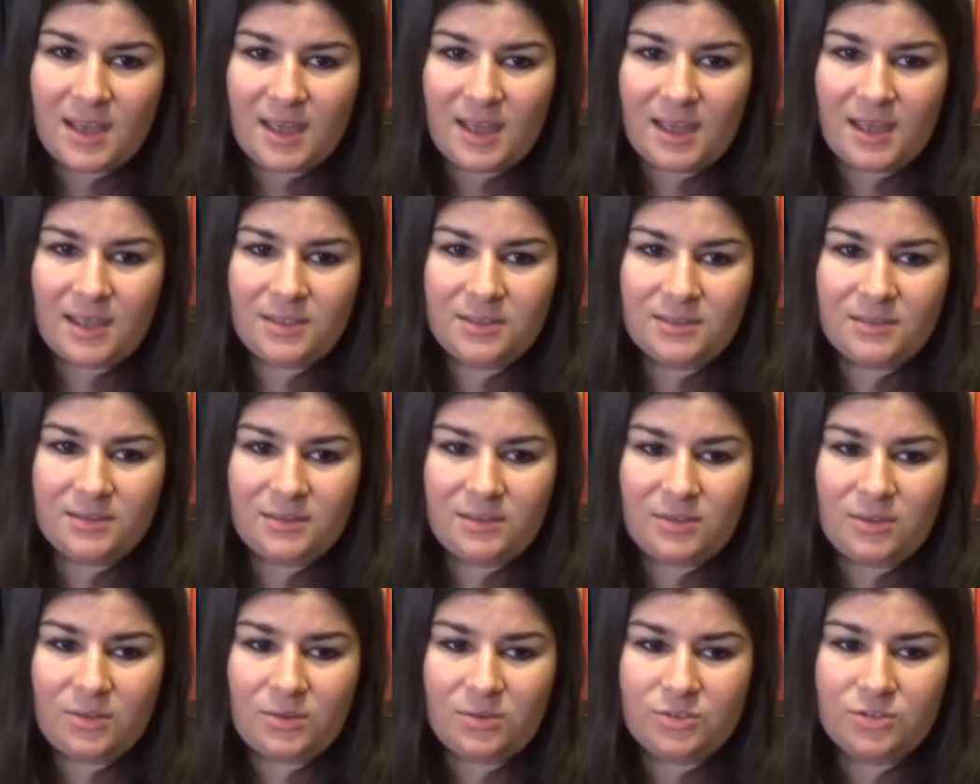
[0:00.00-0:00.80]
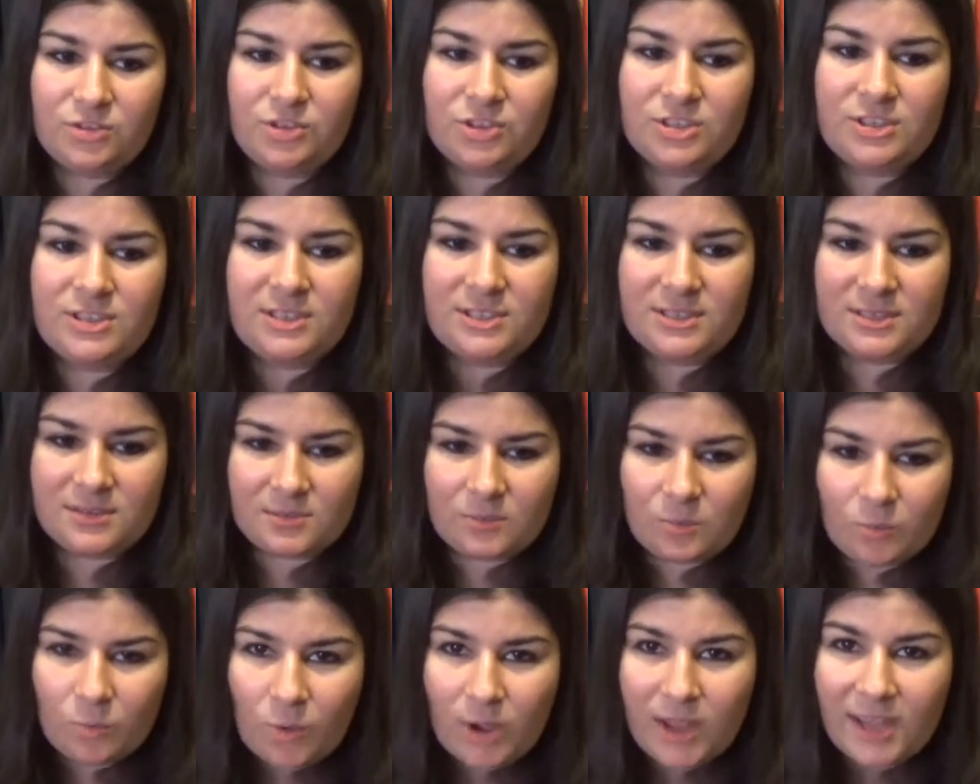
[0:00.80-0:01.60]
And you're
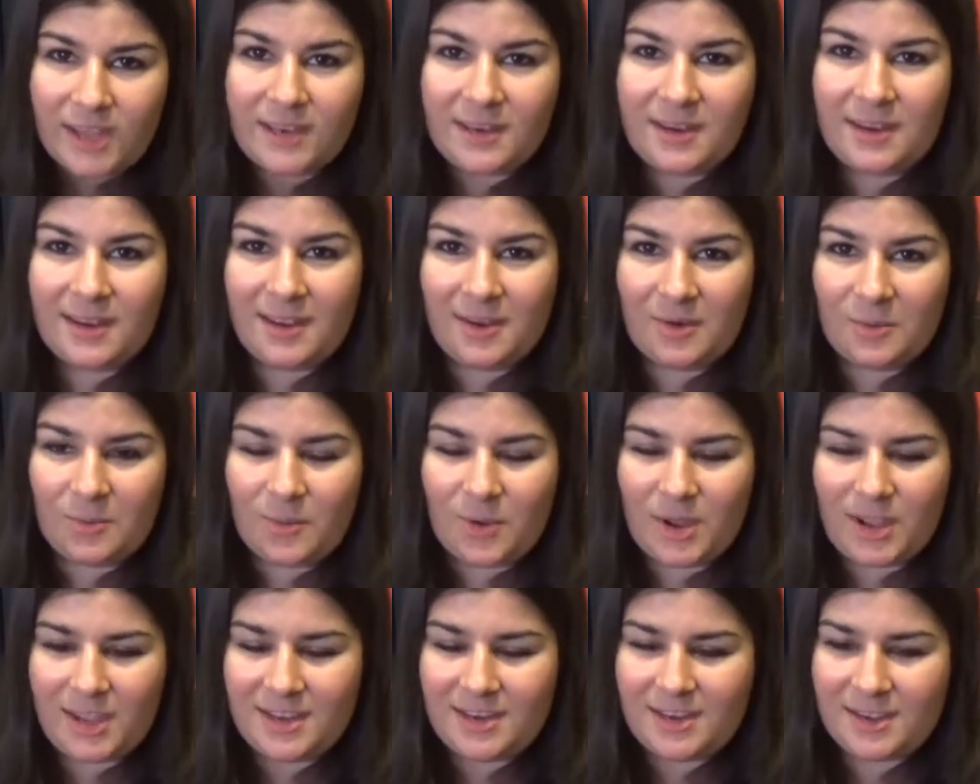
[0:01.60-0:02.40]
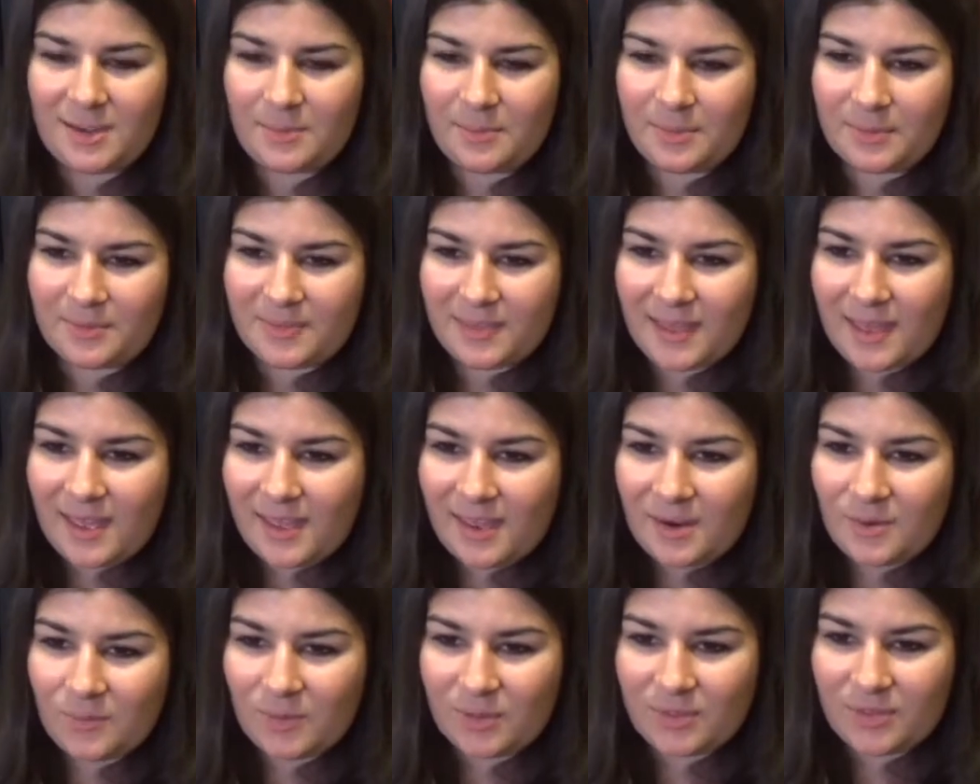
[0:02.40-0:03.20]
just waiting and waiting. But
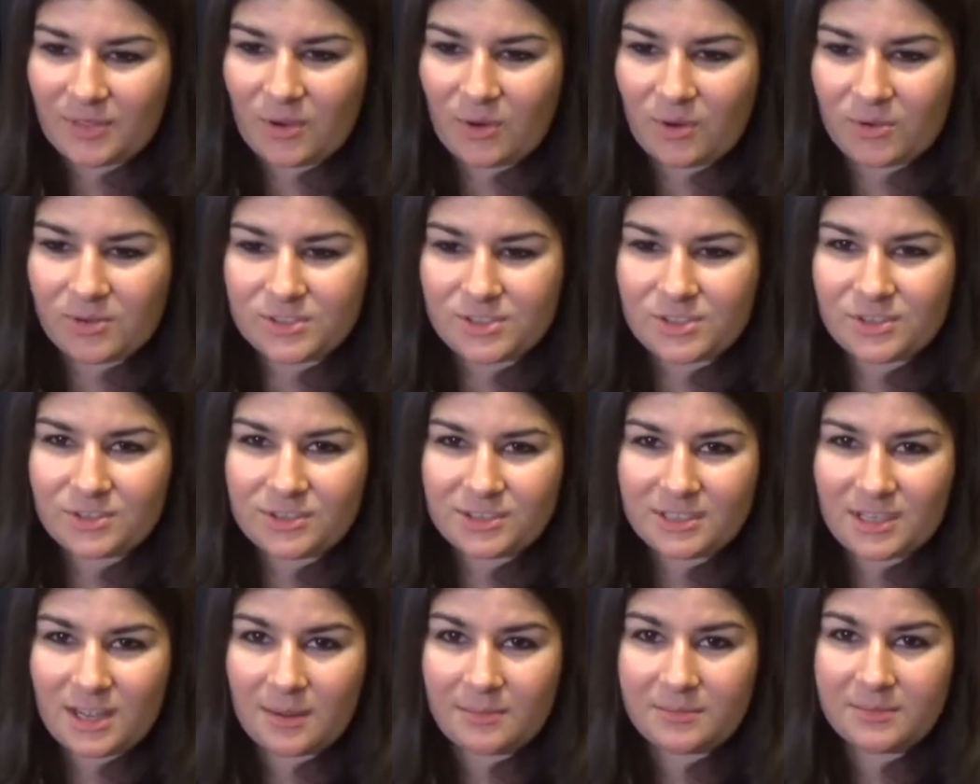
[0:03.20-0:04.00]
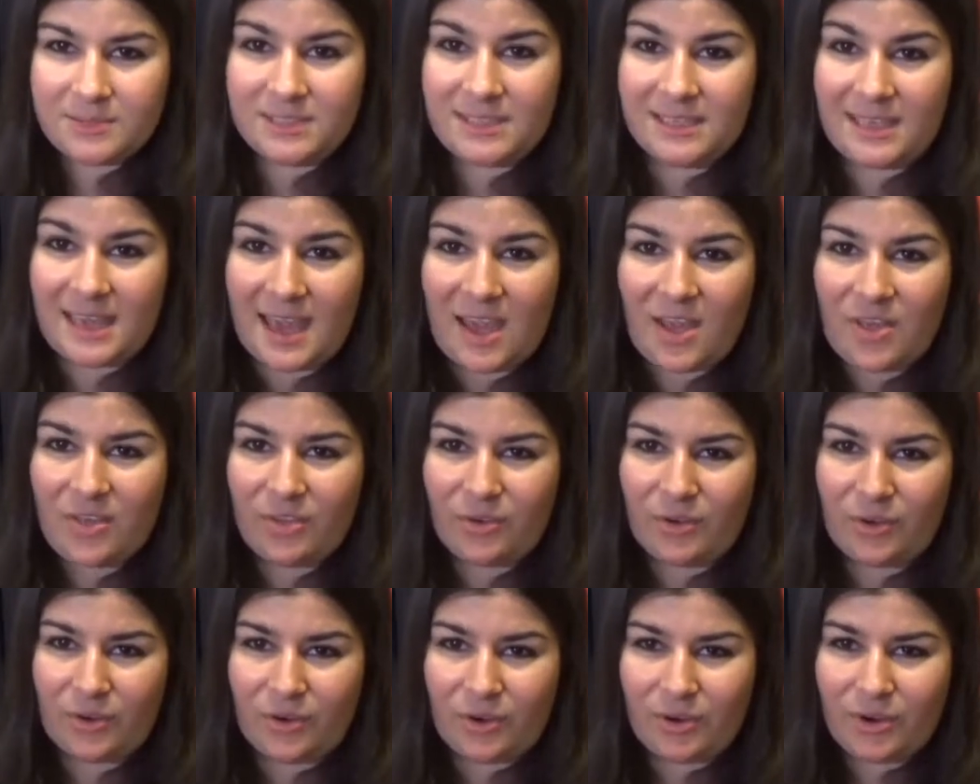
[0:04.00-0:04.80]
then when they all start to come
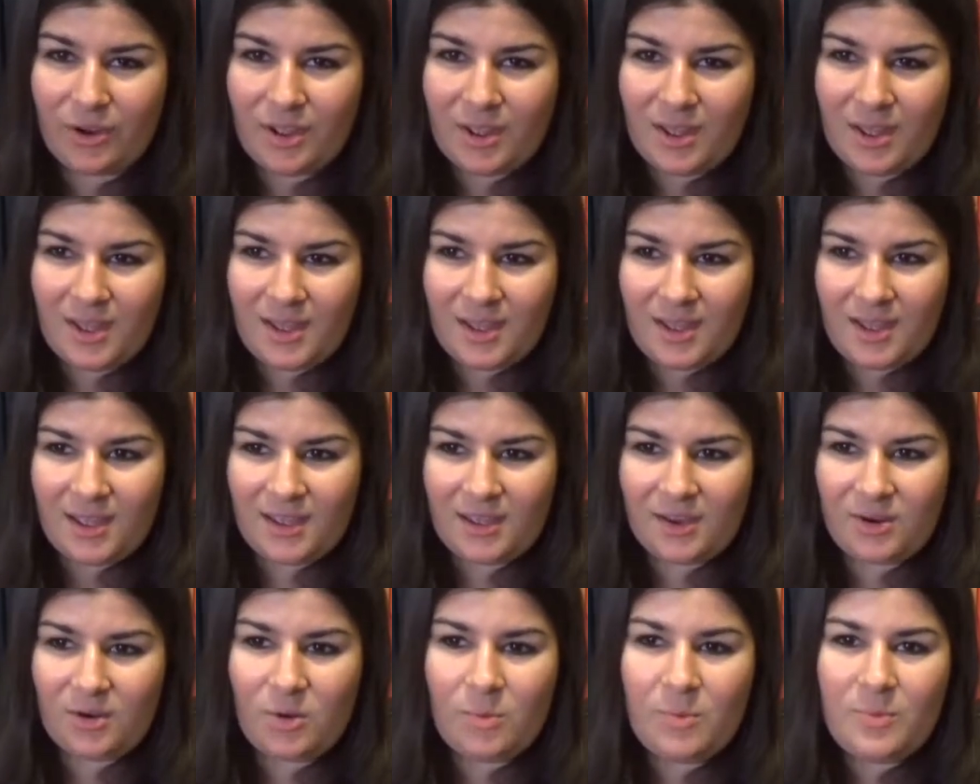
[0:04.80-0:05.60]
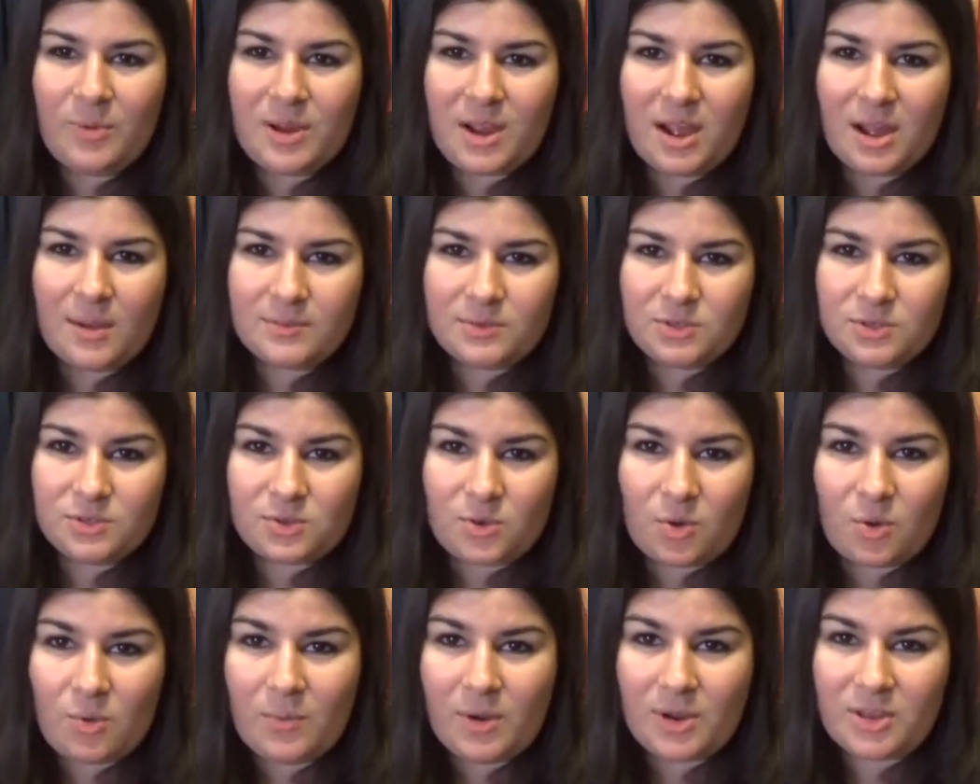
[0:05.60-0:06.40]
together, it all becomes
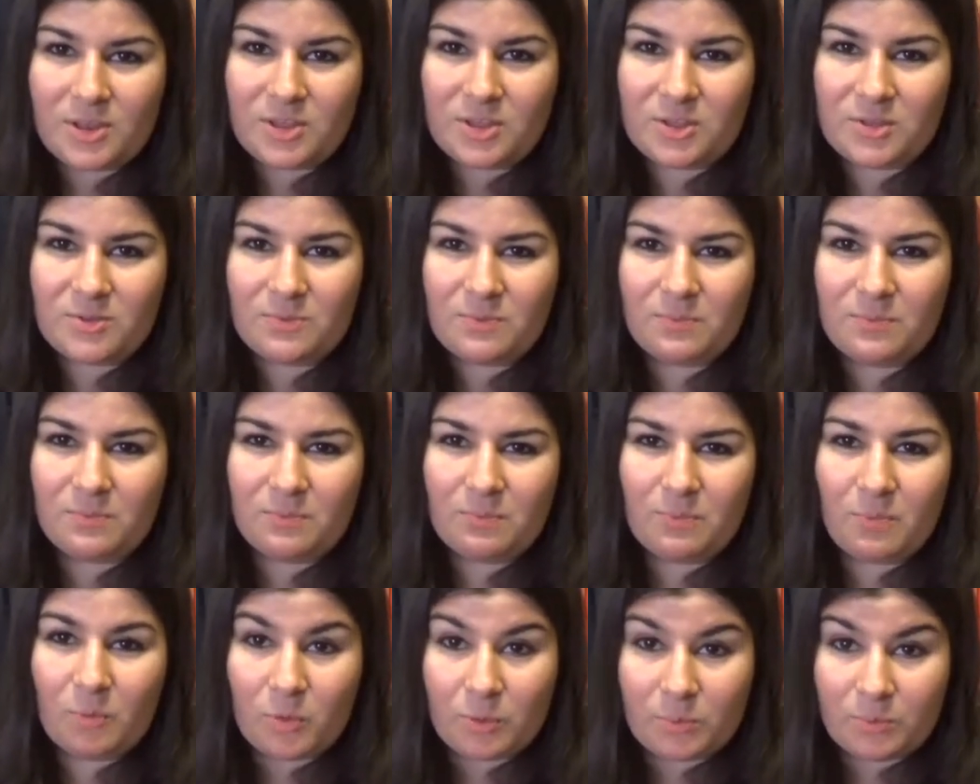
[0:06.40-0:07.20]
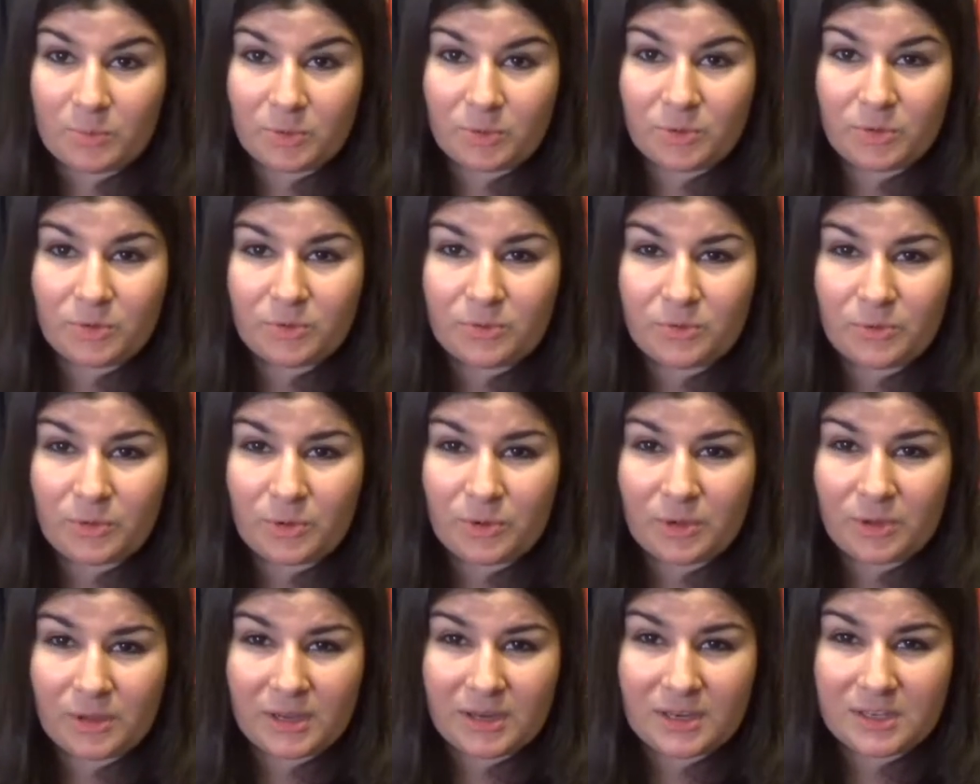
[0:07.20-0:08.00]
so much more
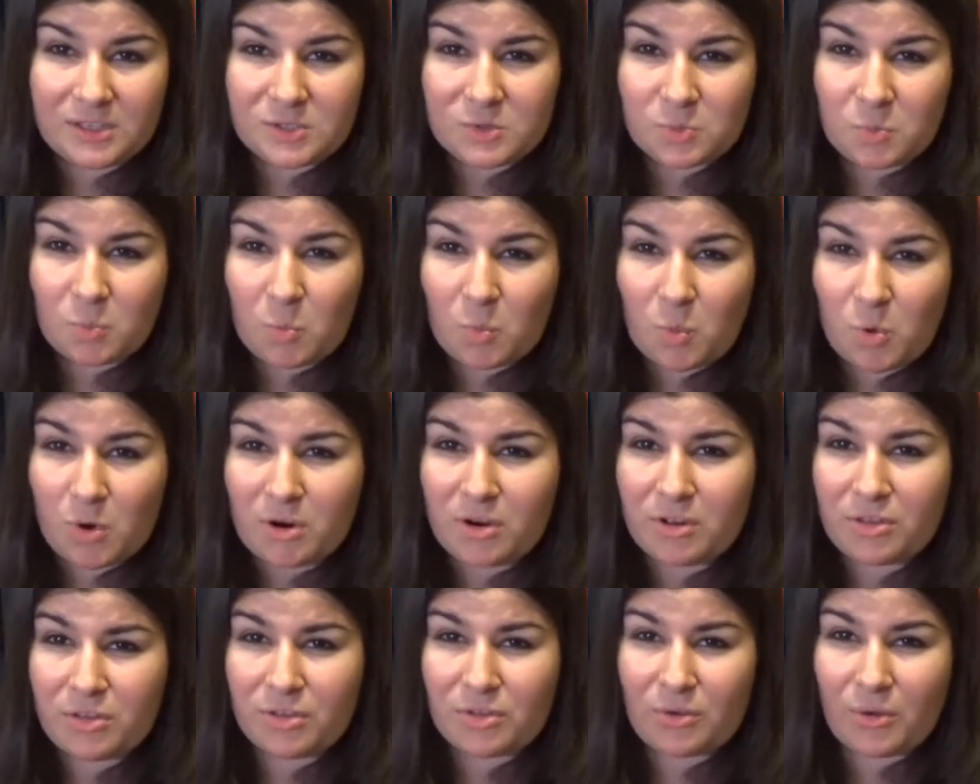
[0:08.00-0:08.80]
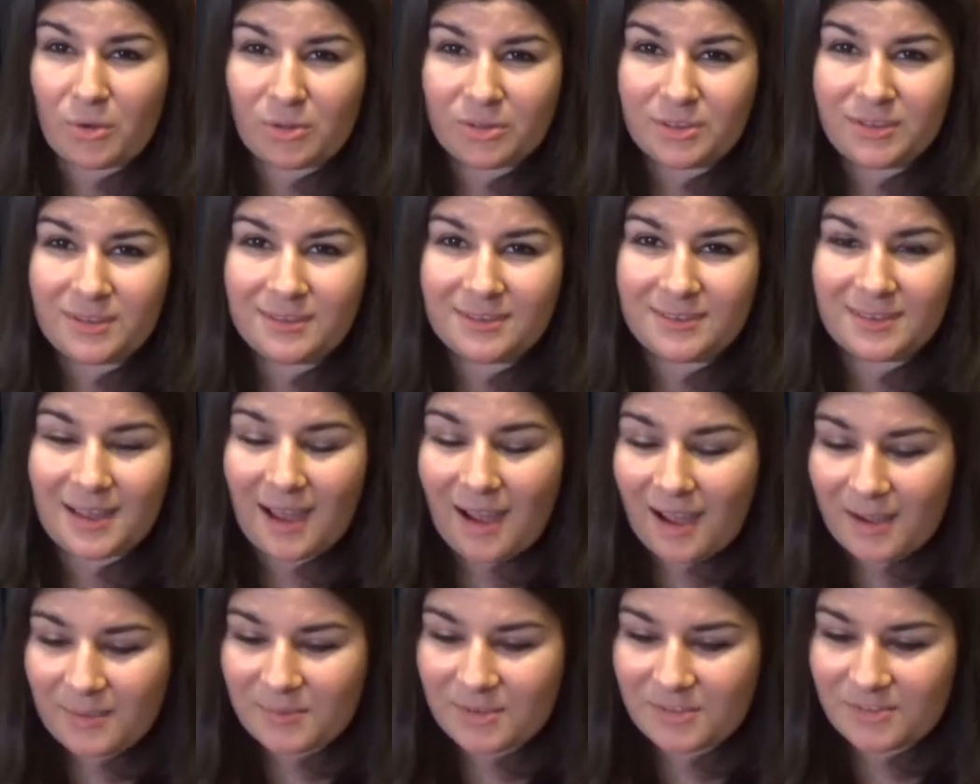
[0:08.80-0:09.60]
beautiful, and it's worth all the
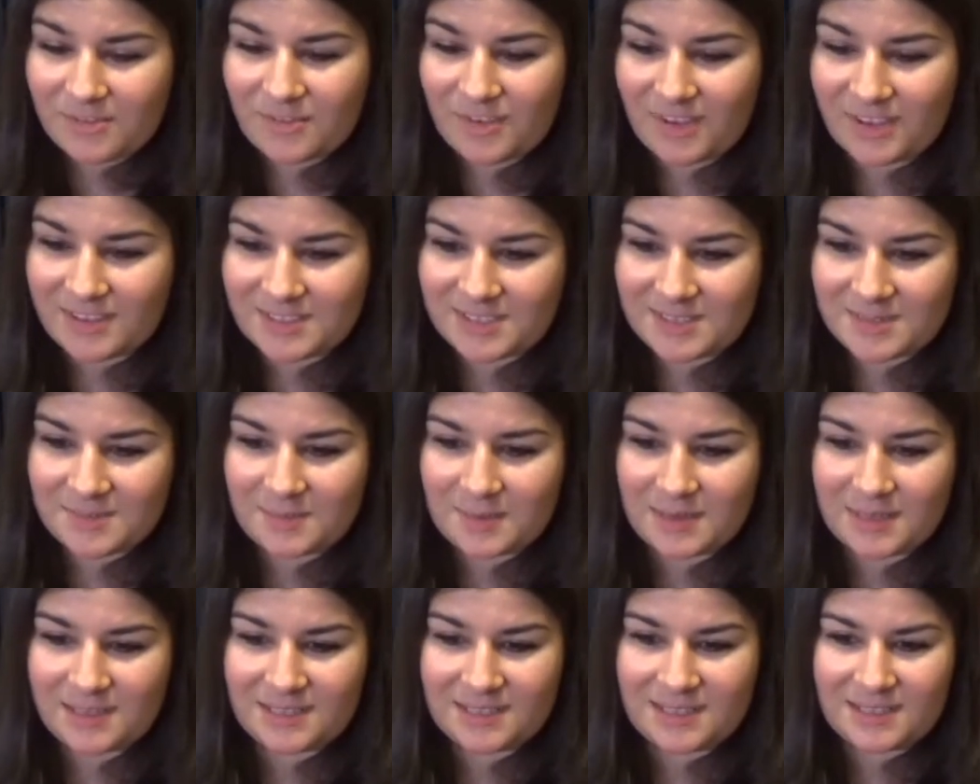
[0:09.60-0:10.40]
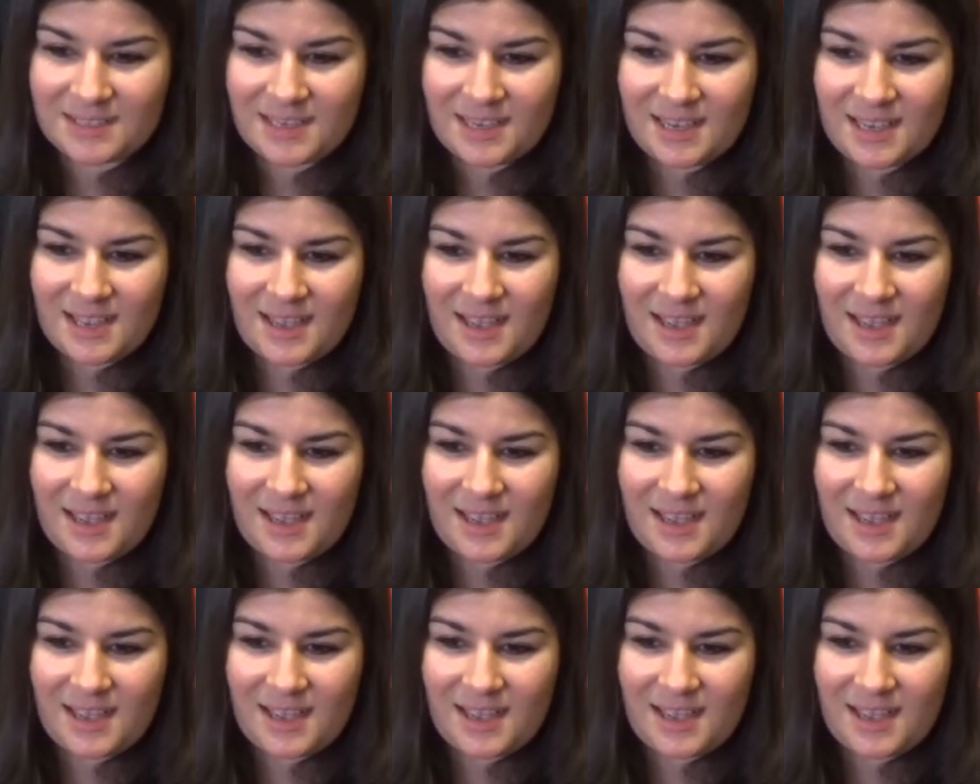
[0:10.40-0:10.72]
time investment.